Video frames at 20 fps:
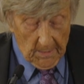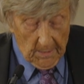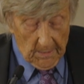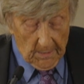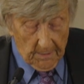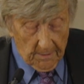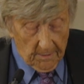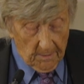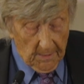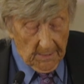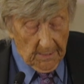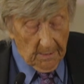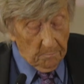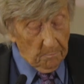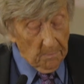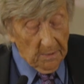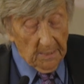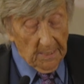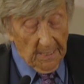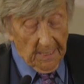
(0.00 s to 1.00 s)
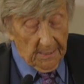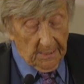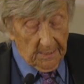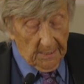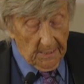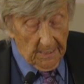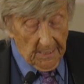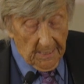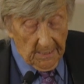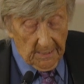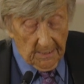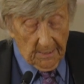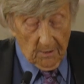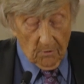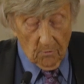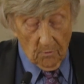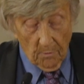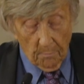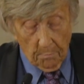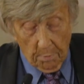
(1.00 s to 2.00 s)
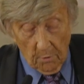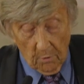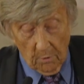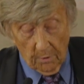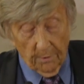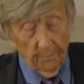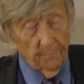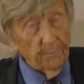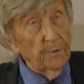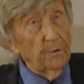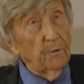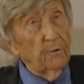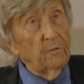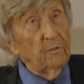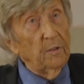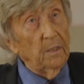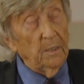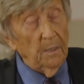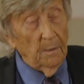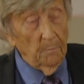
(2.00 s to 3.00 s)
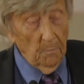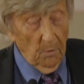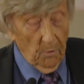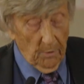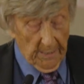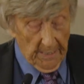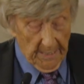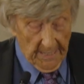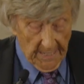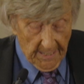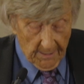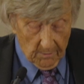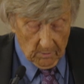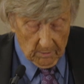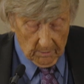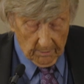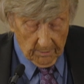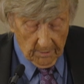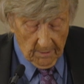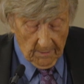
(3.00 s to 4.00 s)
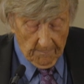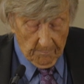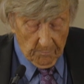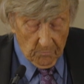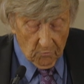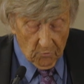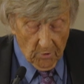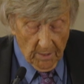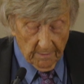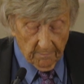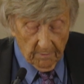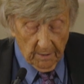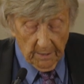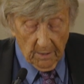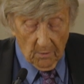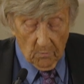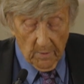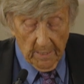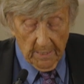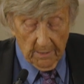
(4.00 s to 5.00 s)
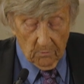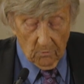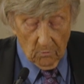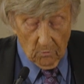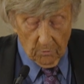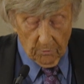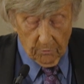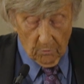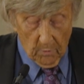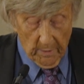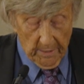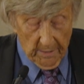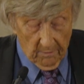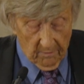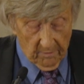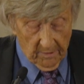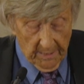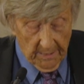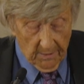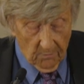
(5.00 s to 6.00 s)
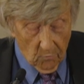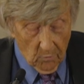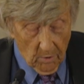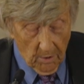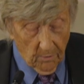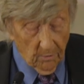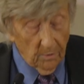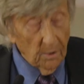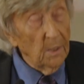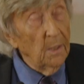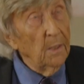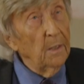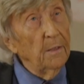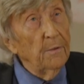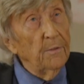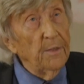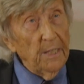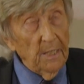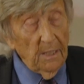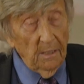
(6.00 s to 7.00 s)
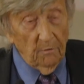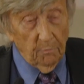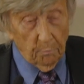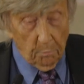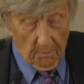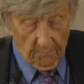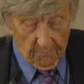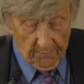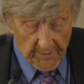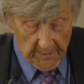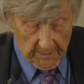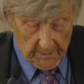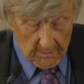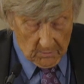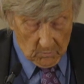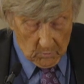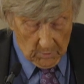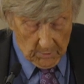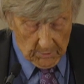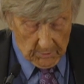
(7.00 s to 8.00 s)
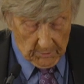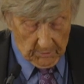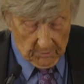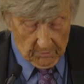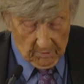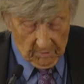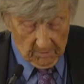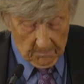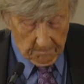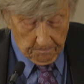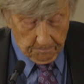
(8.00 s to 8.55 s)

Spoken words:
In mid-1880, a reporter for the Sydney Morning Herald, travelling around North Queensland, wrote these prophetic words: